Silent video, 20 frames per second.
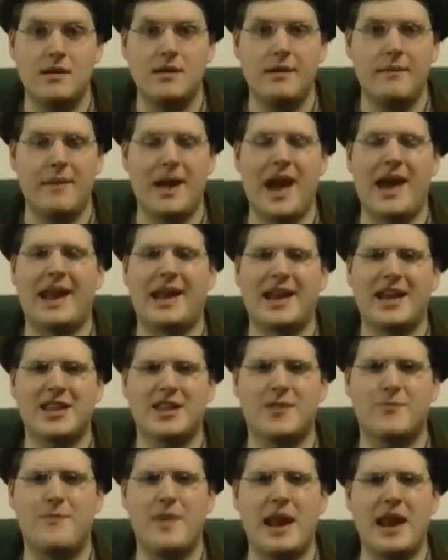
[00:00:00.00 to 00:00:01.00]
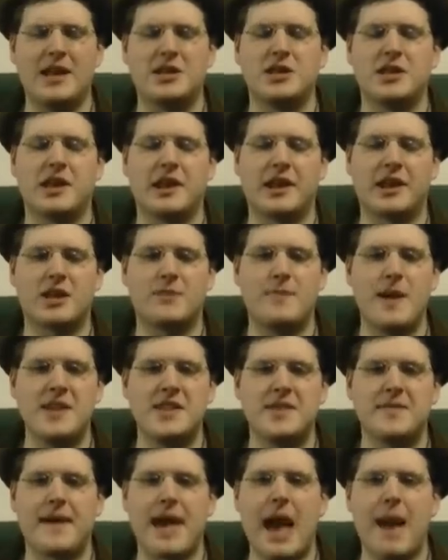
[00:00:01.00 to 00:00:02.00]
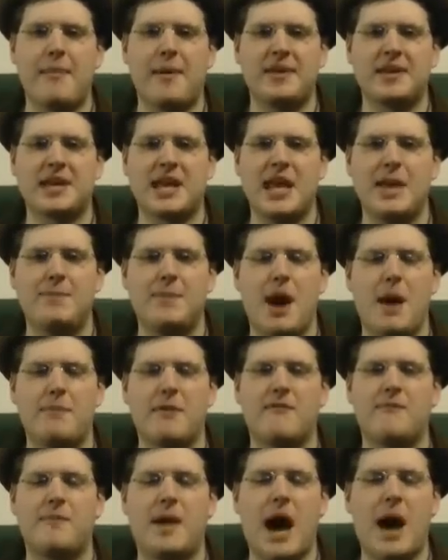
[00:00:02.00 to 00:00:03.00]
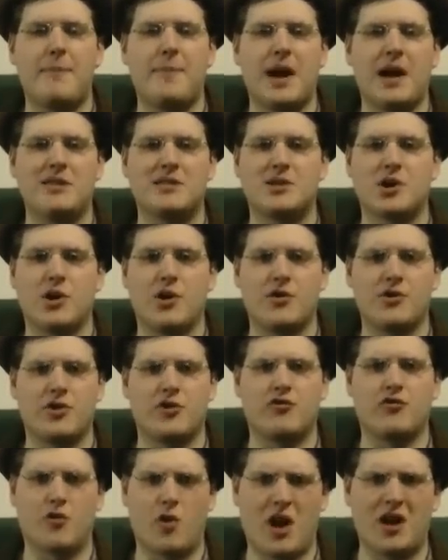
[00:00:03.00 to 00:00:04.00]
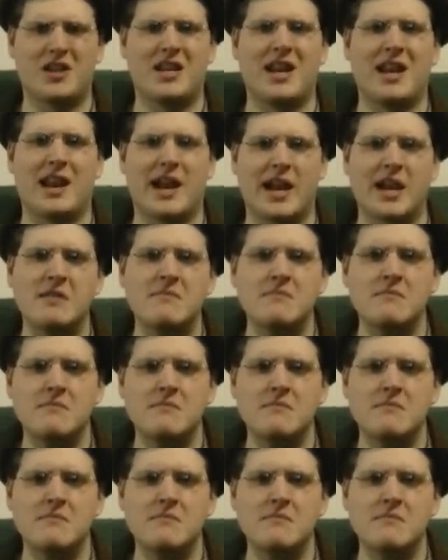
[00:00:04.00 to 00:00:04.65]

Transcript: Man, I guess spinach is an expensive habit to keep up if Popeye's turned to drug dealing.